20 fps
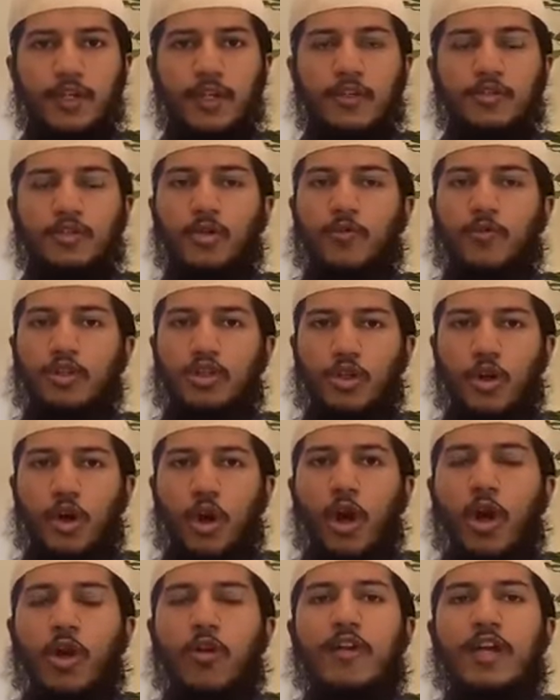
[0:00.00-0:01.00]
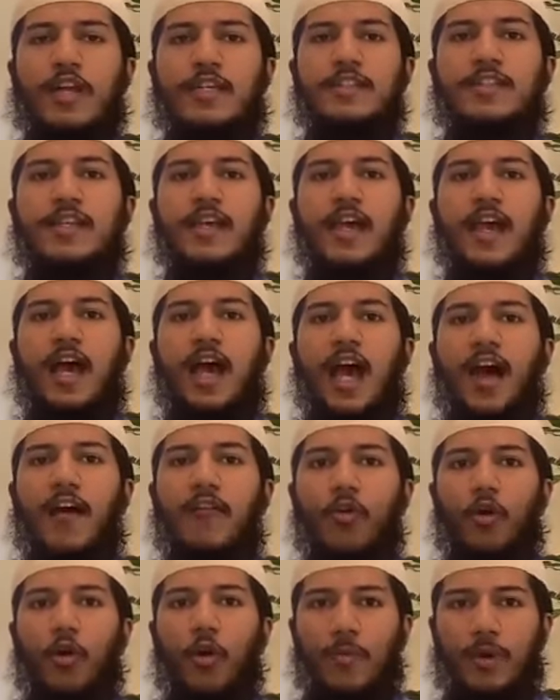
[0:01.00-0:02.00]
So we should always have
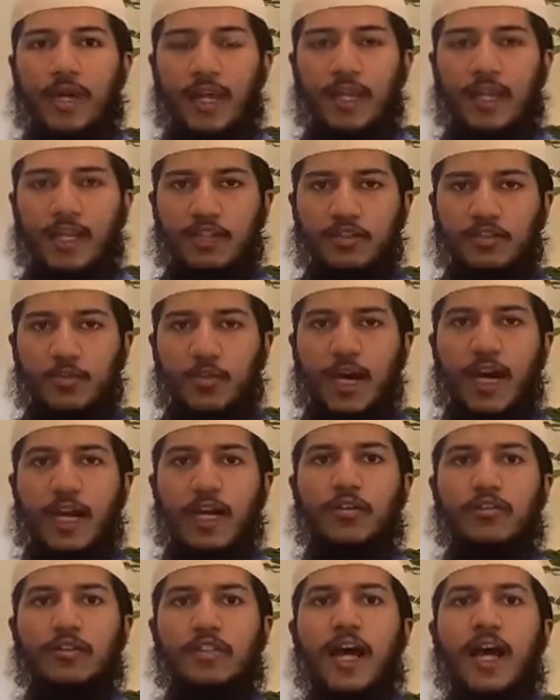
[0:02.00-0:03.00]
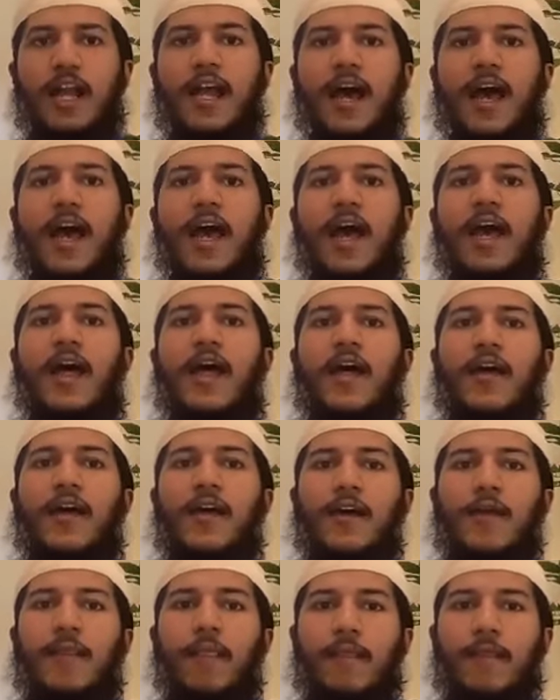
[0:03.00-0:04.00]
hope in Allah subhanahu wa ta'ala.
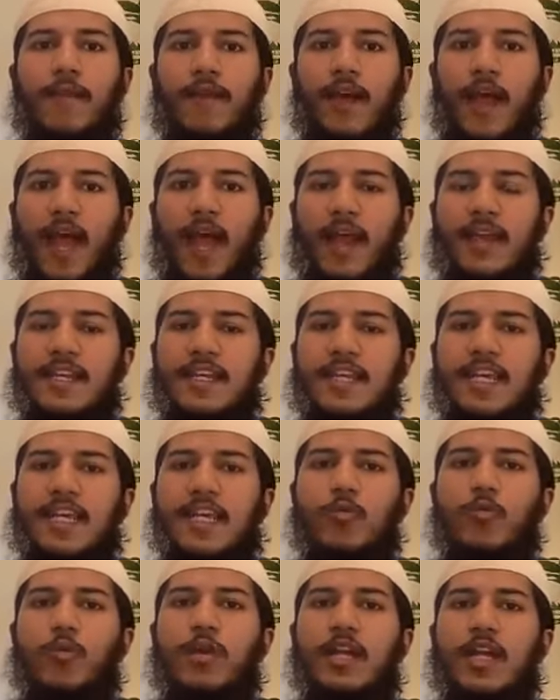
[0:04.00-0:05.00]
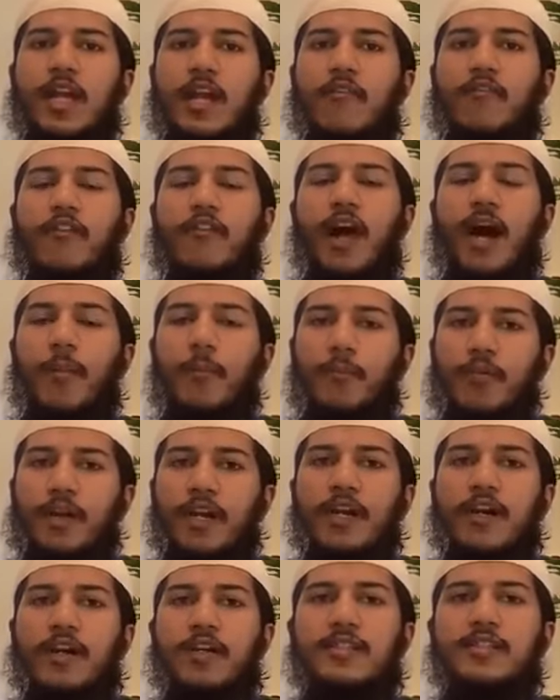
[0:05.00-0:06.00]
And even if our
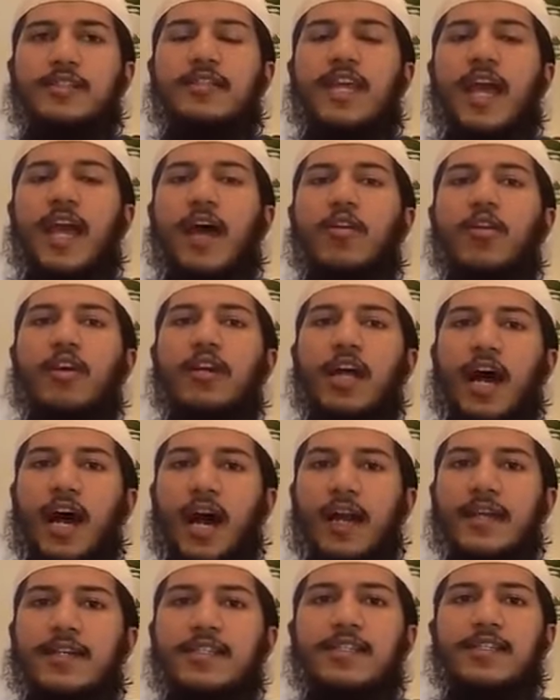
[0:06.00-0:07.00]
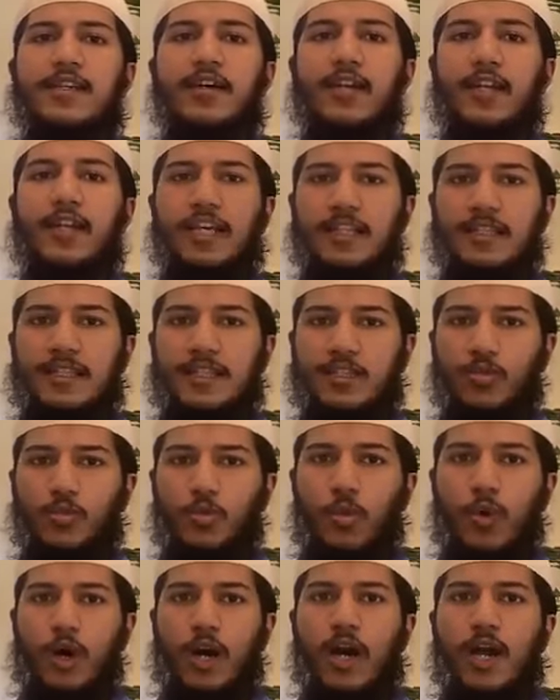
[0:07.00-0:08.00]
prayers, they are not answered in this
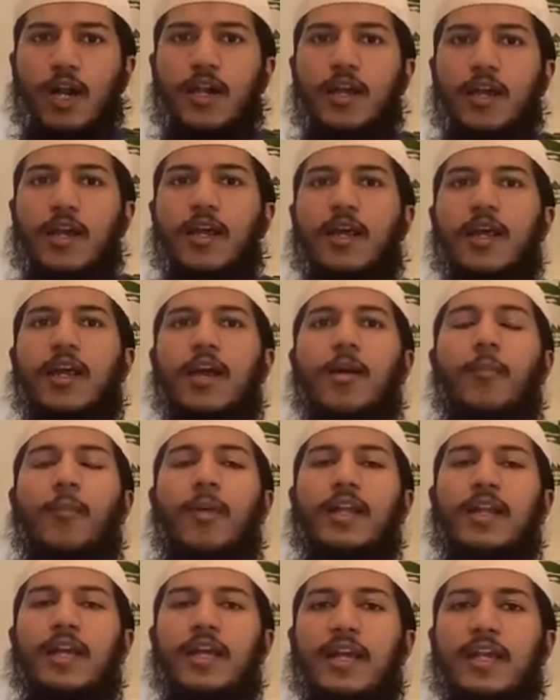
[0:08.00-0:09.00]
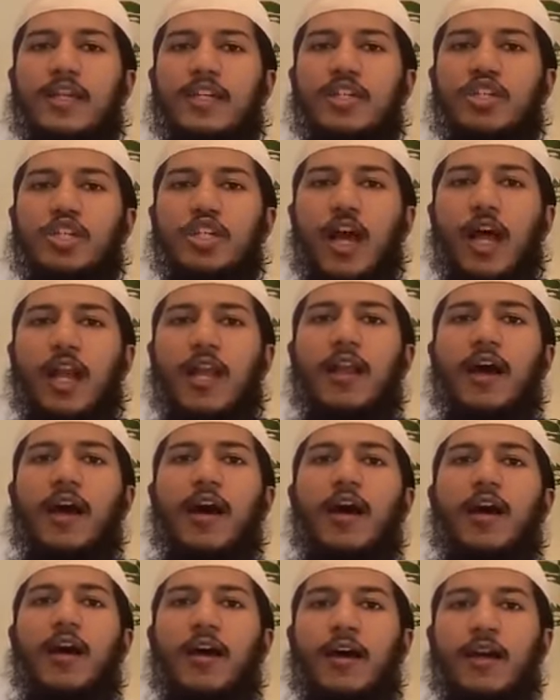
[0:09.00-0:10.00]
world, but
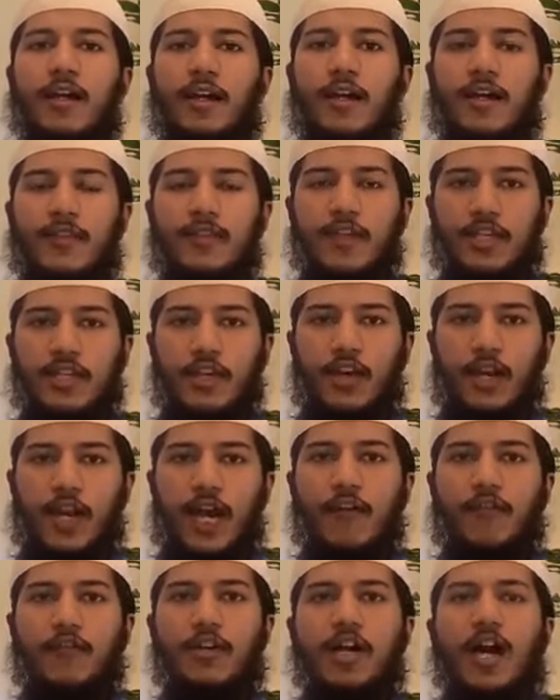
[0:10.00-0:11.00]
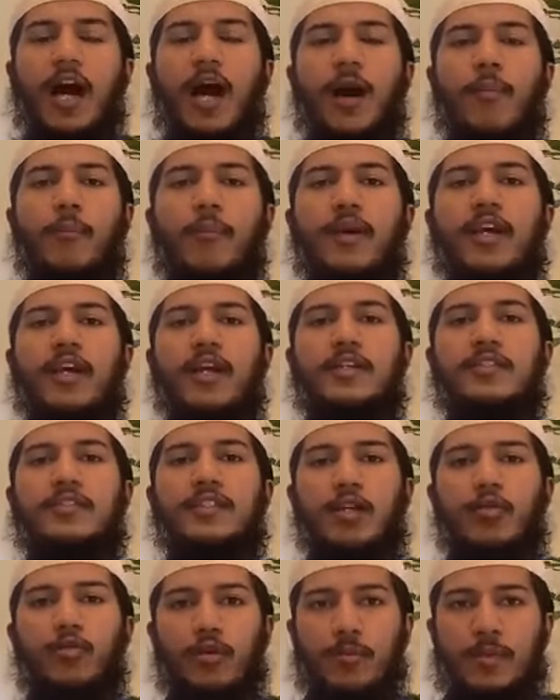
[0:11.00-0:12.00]
inshallah, in the hereafter, our prayers,
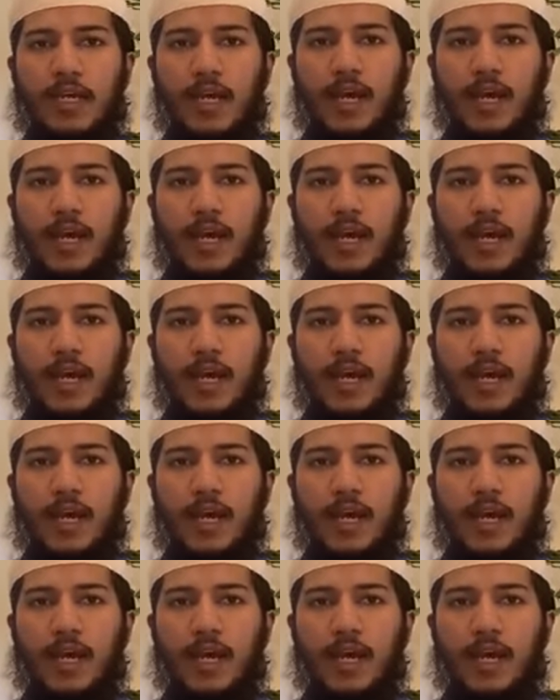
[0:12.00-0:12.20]
it will be